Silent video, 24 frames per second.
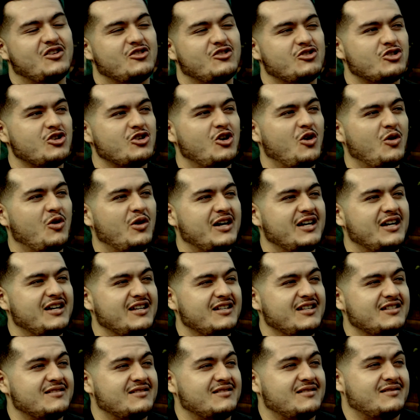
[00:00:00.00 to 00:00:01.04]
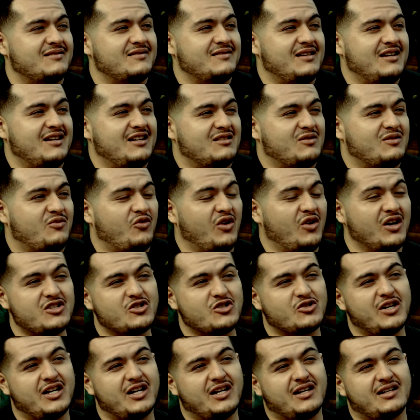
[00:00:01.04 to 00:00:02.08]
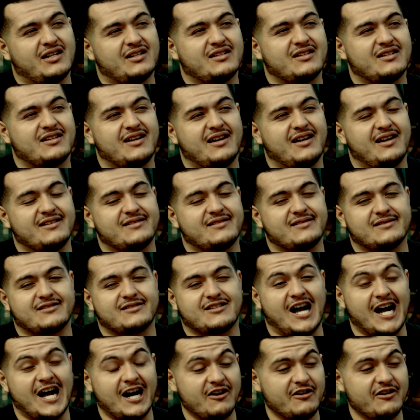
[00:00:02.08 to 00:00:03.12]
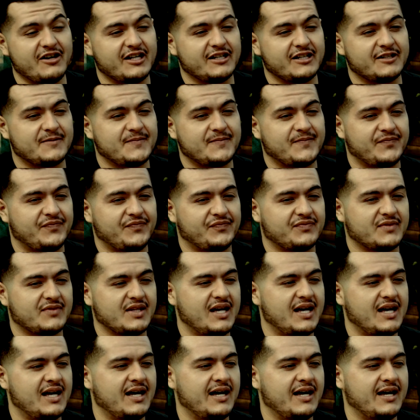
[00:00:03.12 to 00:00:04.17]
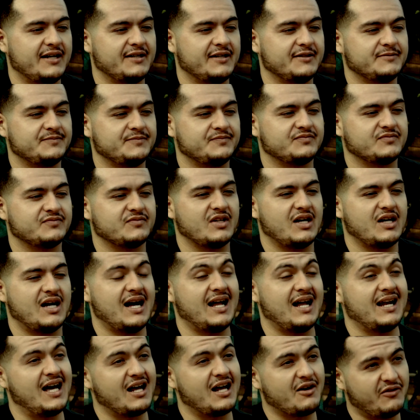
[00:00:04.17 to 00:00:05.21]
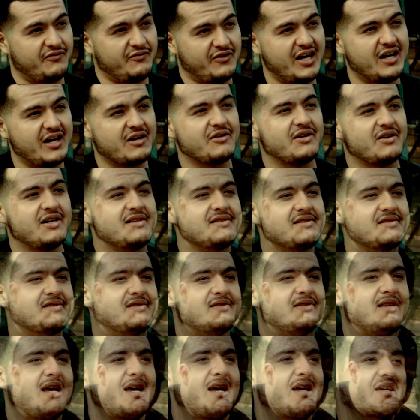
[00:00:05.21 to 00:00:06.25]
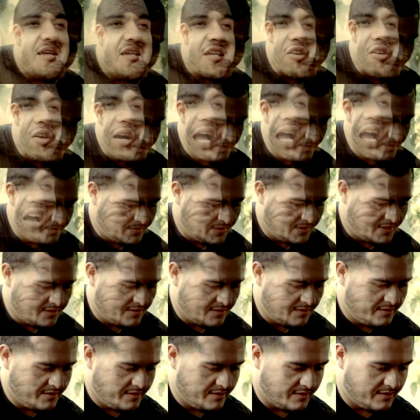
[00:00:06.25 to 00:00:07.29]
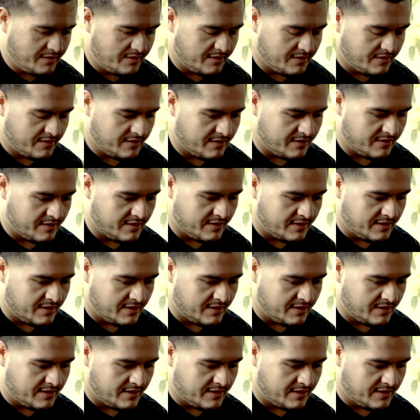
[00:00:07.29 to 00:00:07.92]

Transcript: So it's frustrating, it's tiring, and a lot of veterans that, have PTSD